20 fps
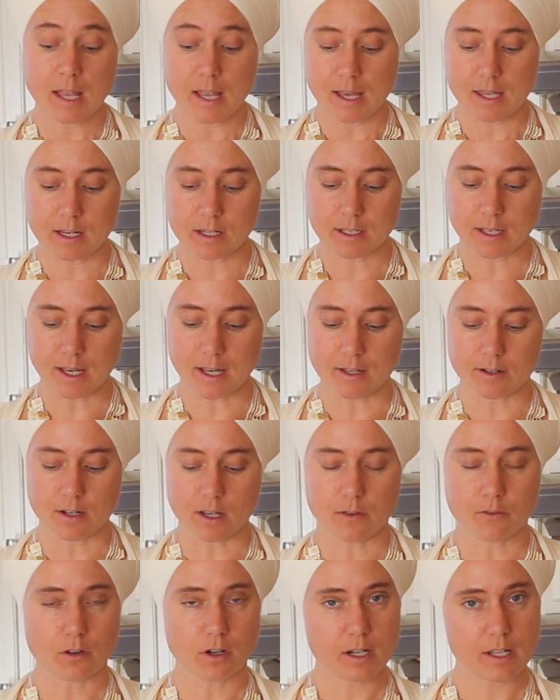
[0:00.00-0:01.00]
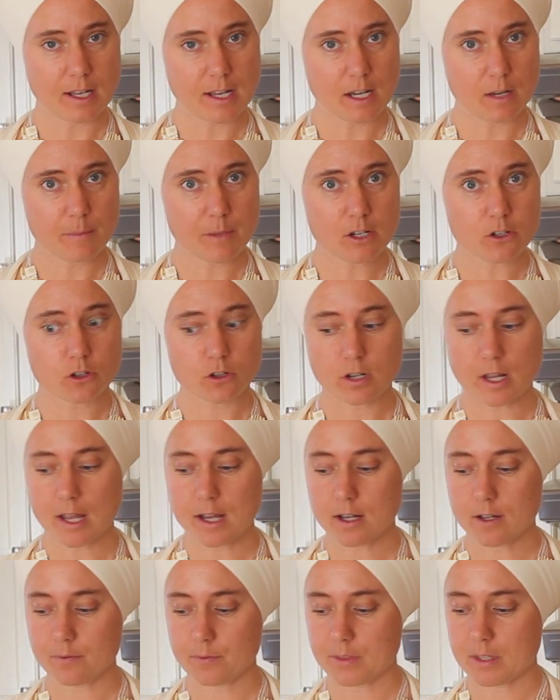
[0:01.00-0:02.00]
And again, I've already got it measured
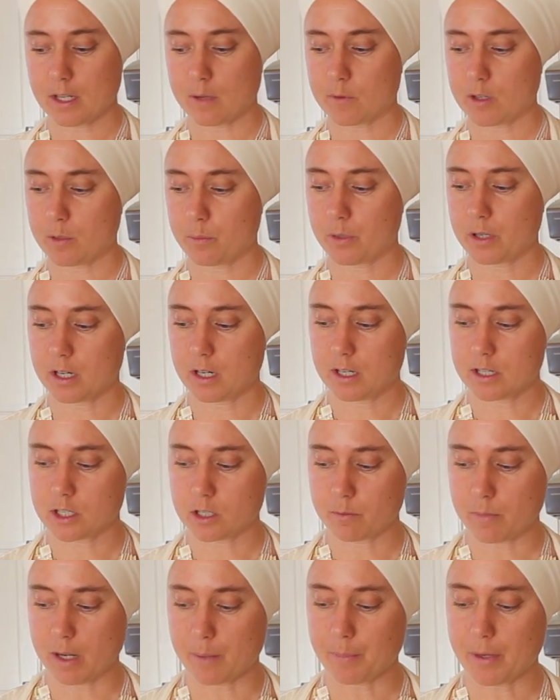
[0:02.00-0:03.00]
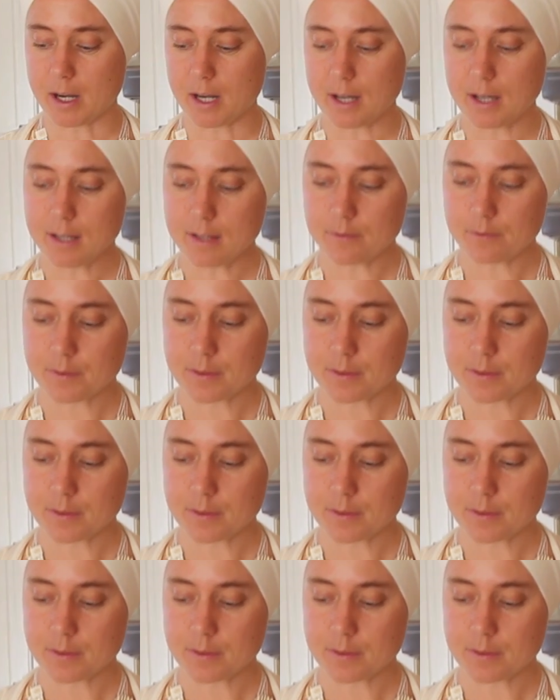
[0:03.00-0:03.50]
out. I'm going to put it into my pot,